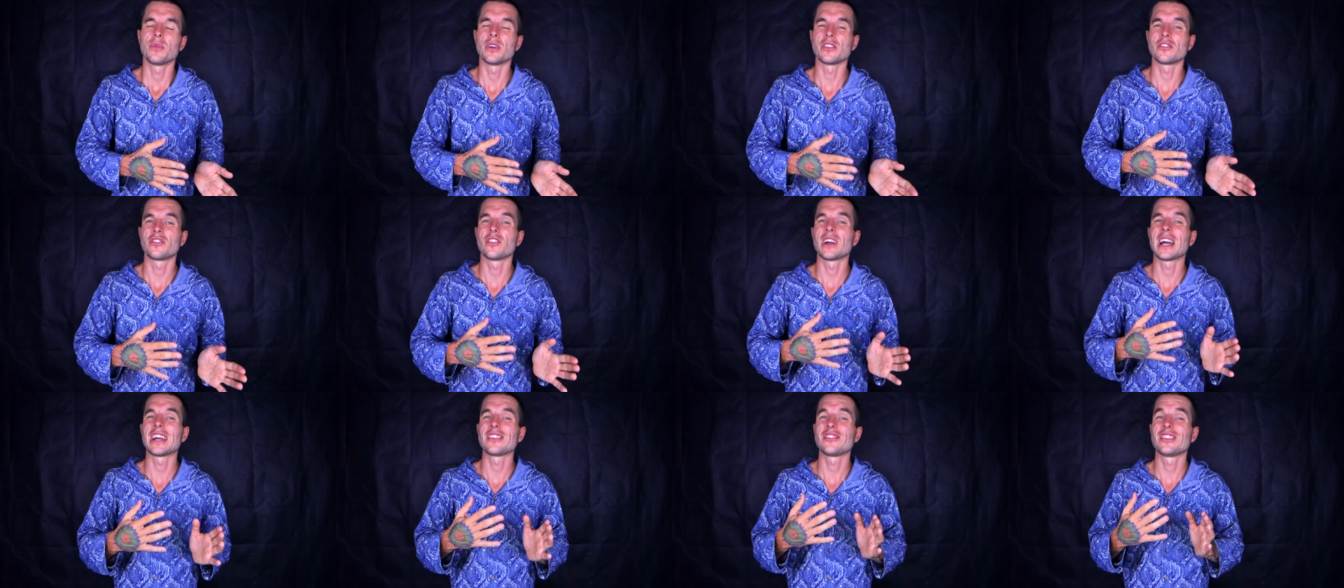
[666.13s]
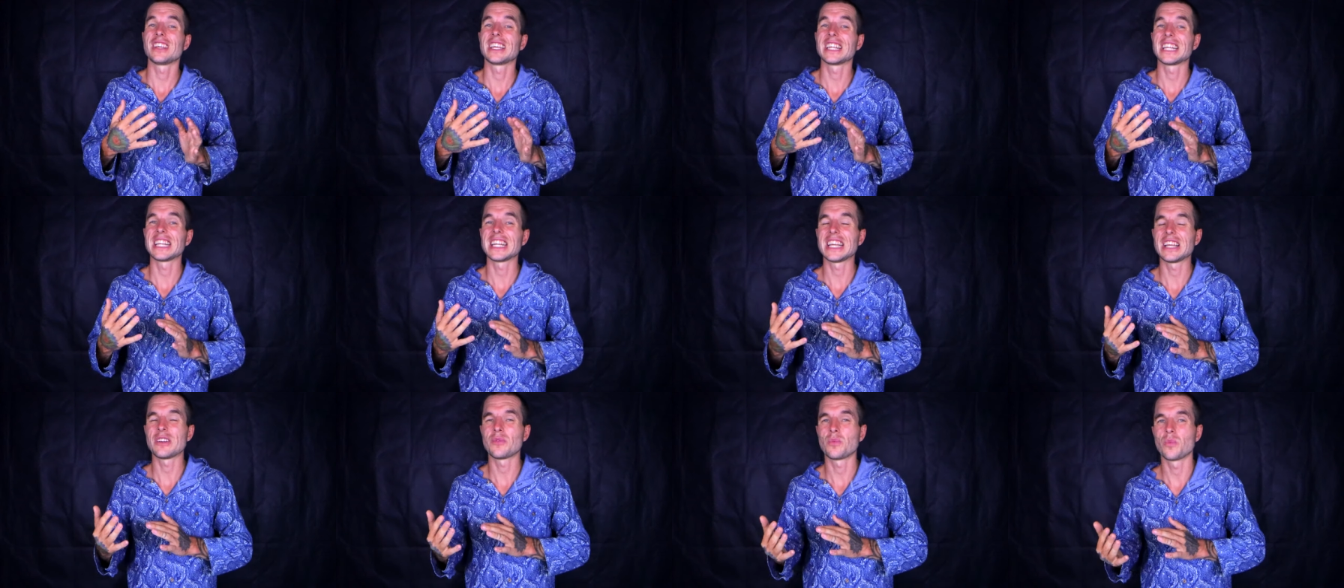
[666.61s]
which you're actually going
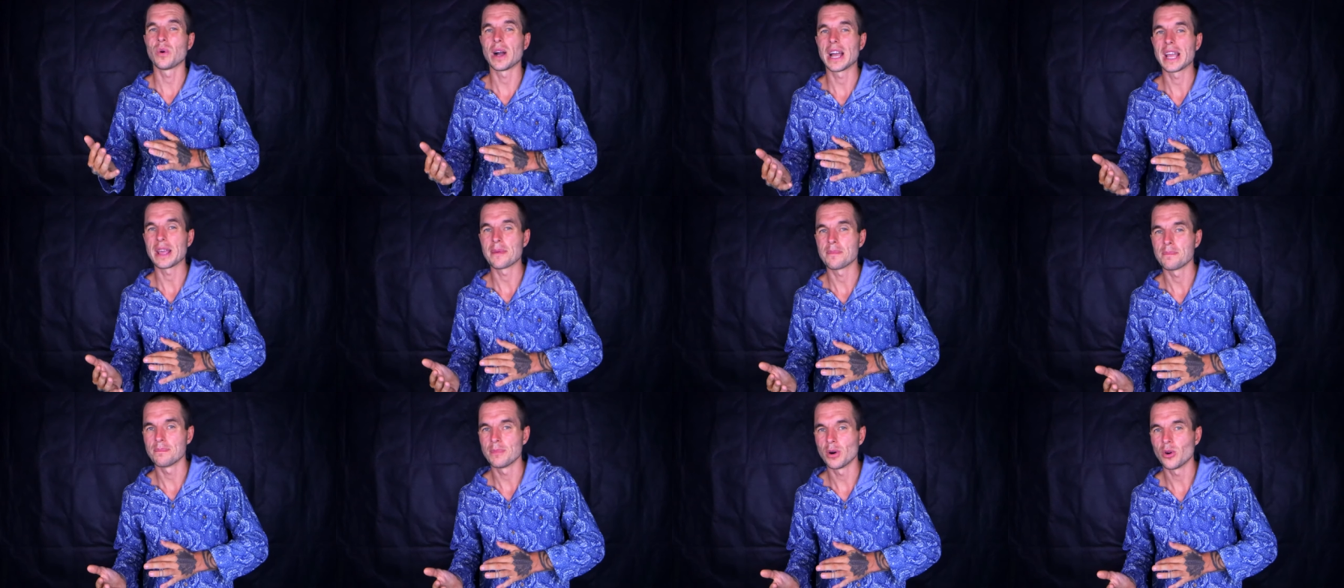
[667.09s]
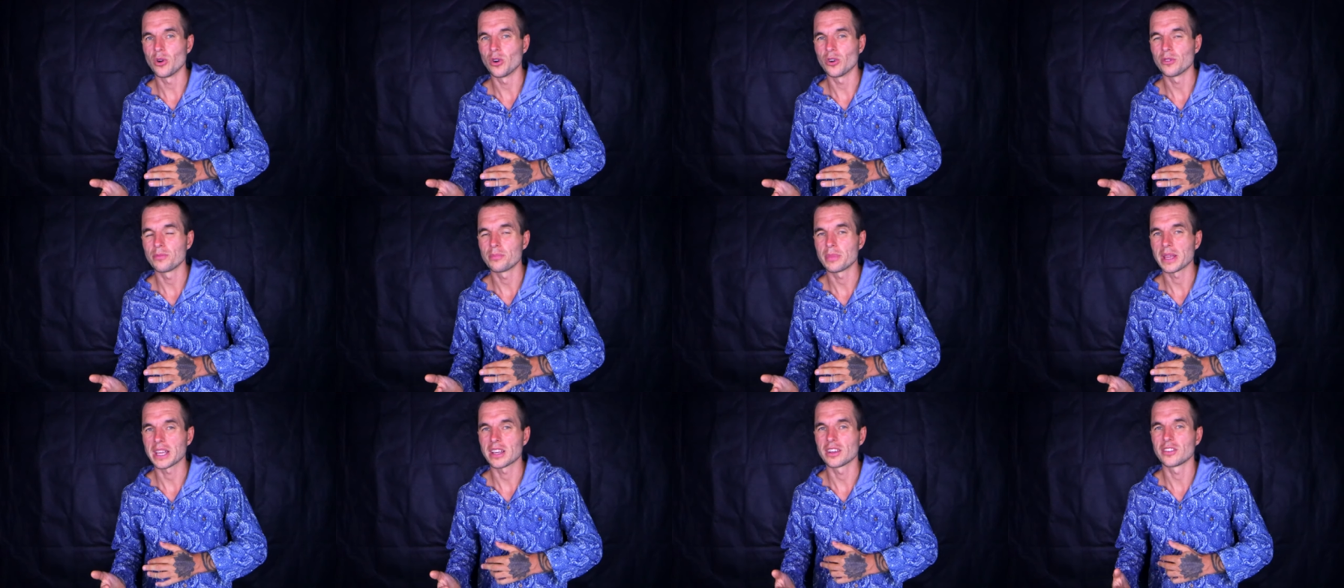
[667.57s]
to need way
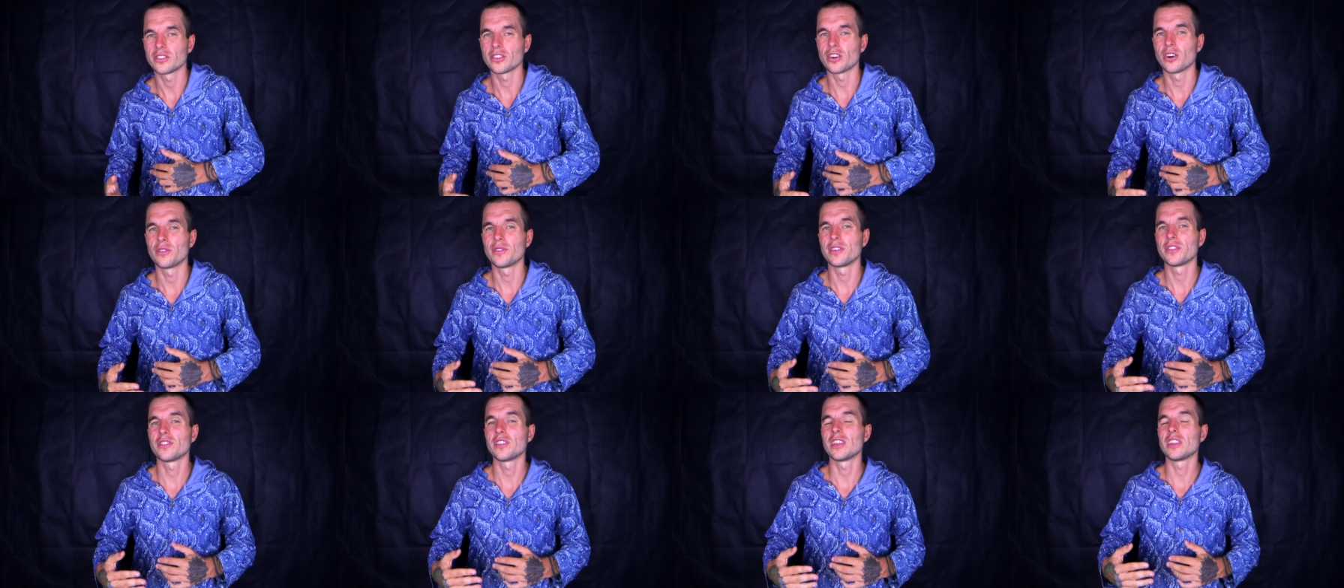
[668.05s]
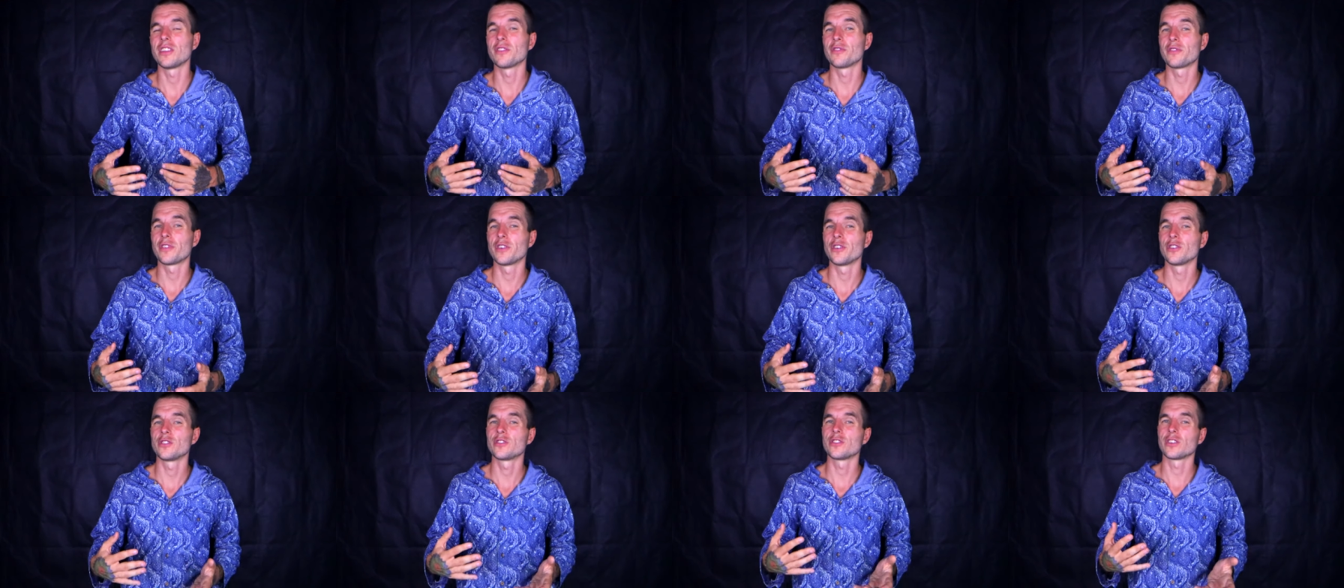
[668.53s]
more because obviously the
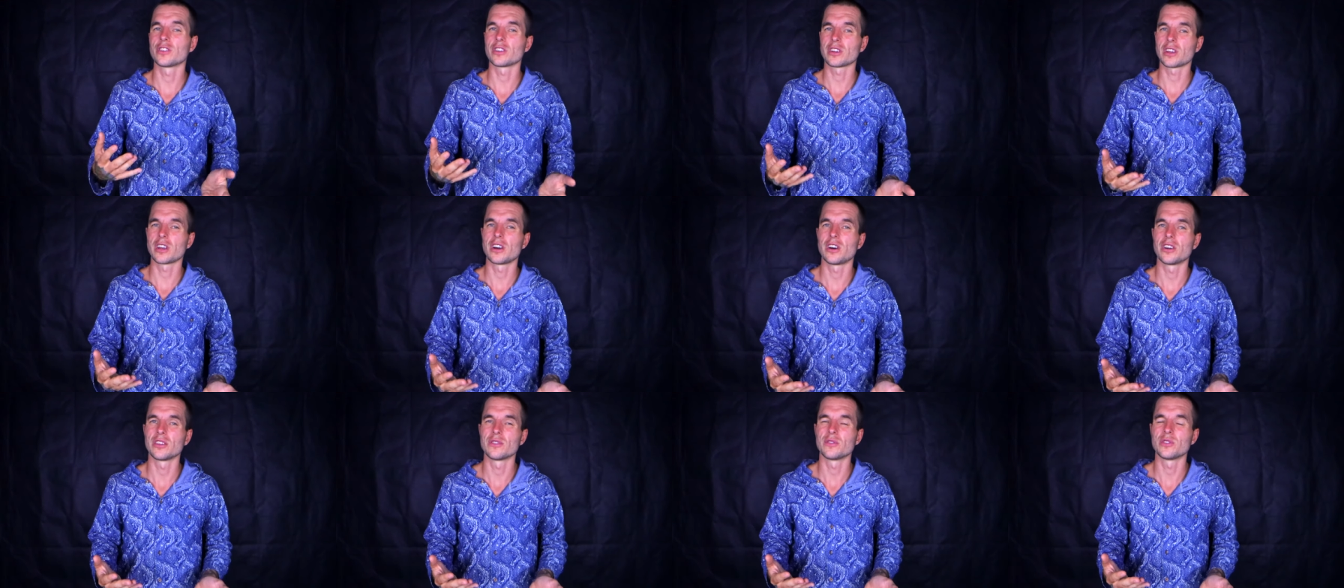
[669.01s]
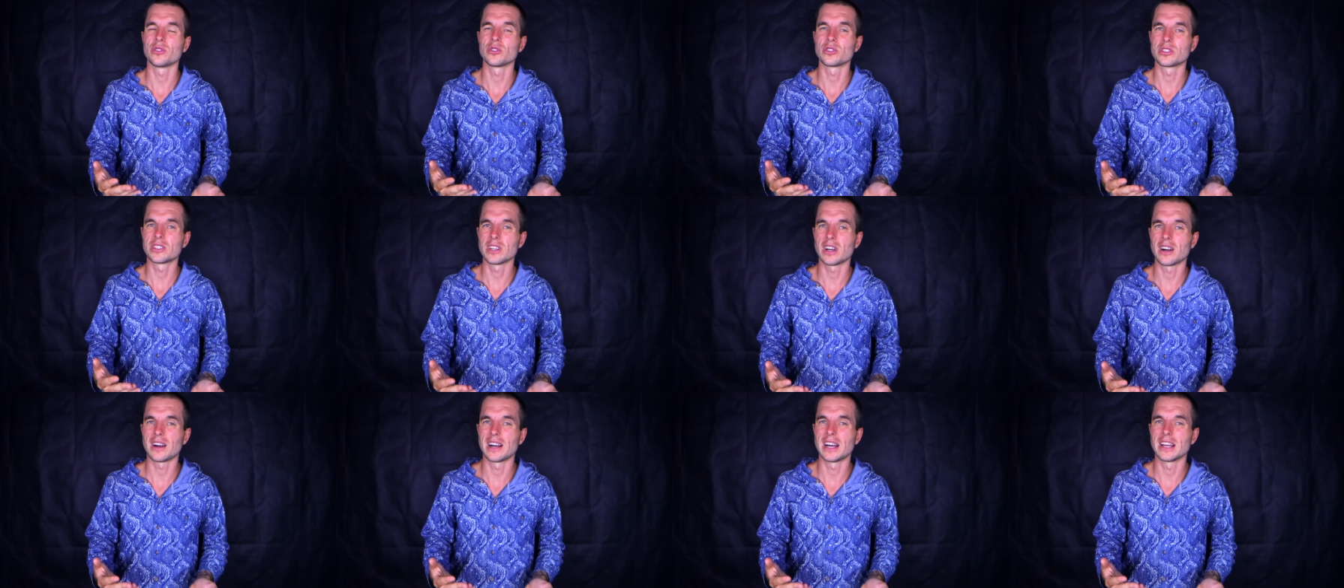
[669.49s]
foods on a carnivore
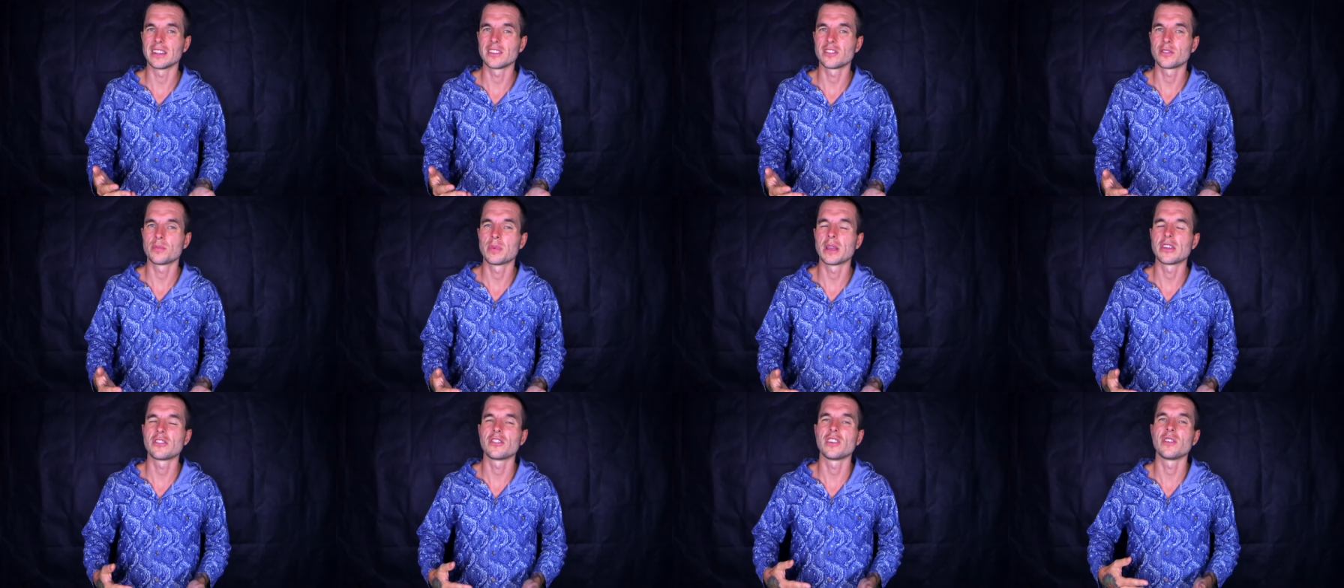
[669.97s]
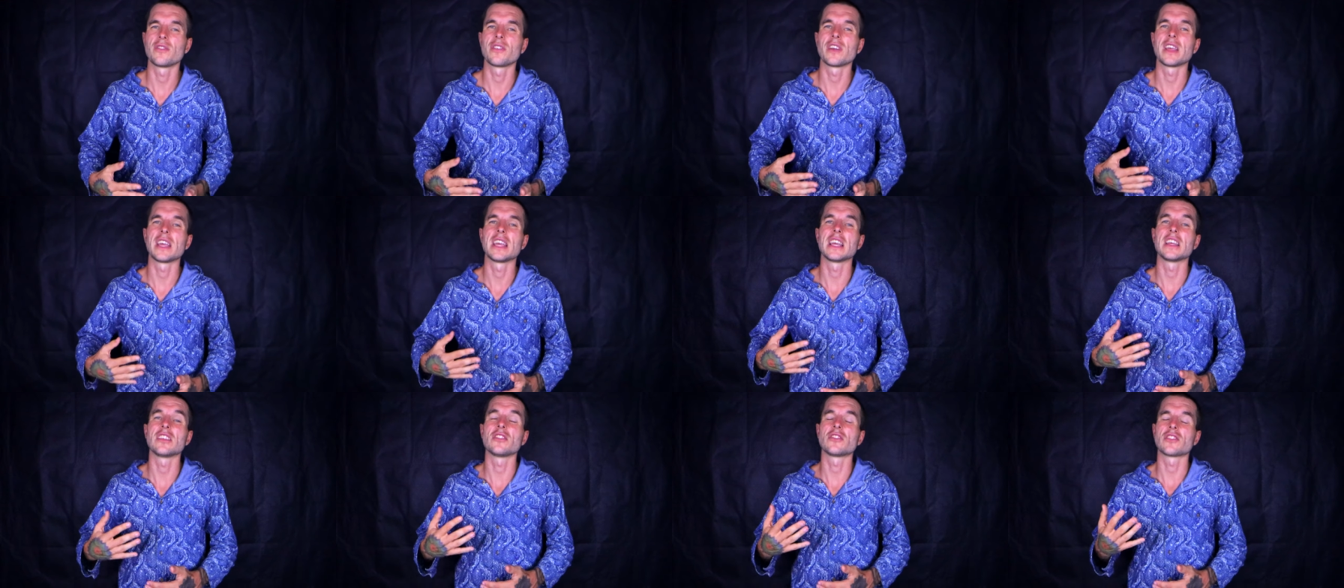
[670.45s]
diet, especially if you're
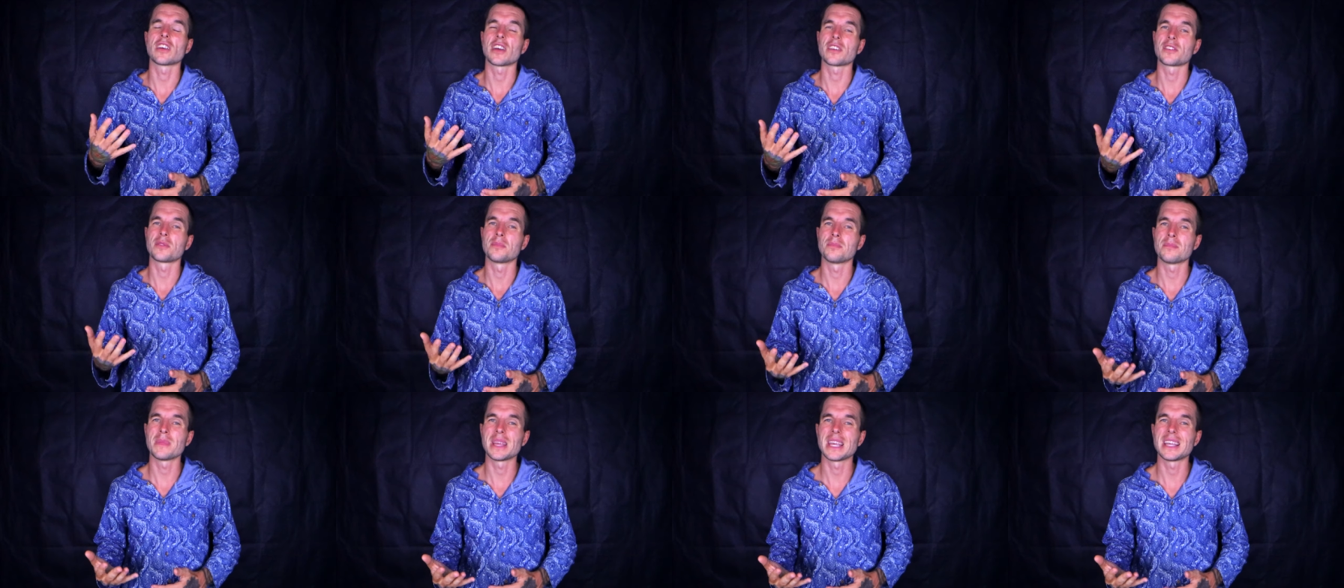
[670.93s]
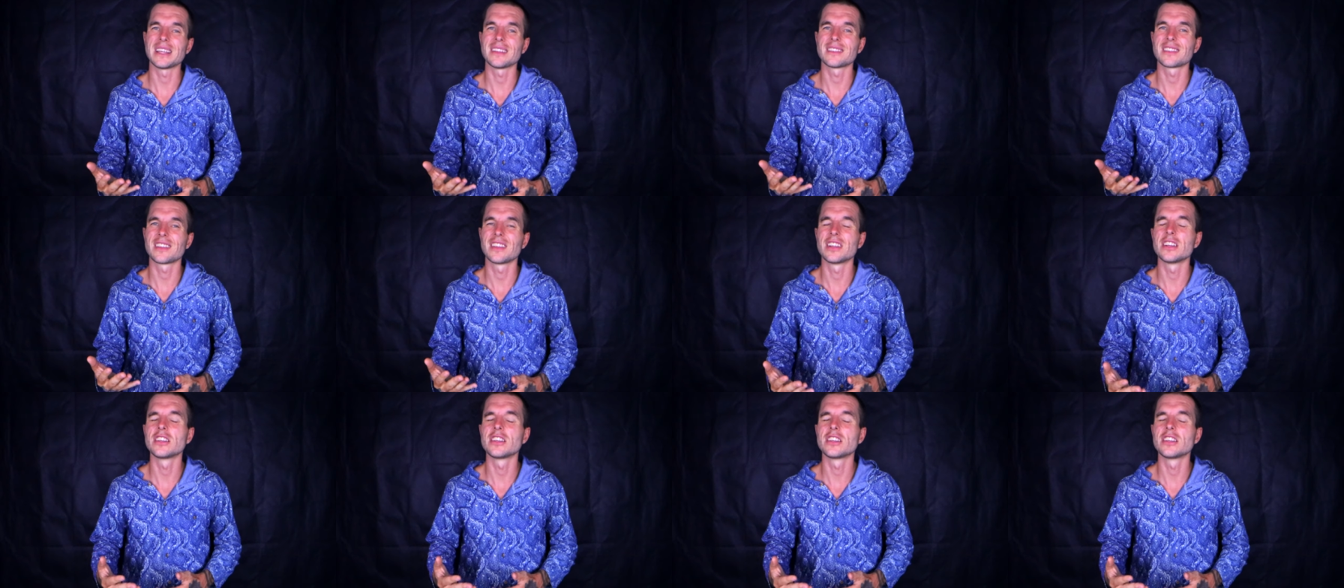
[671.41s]
eating just meat,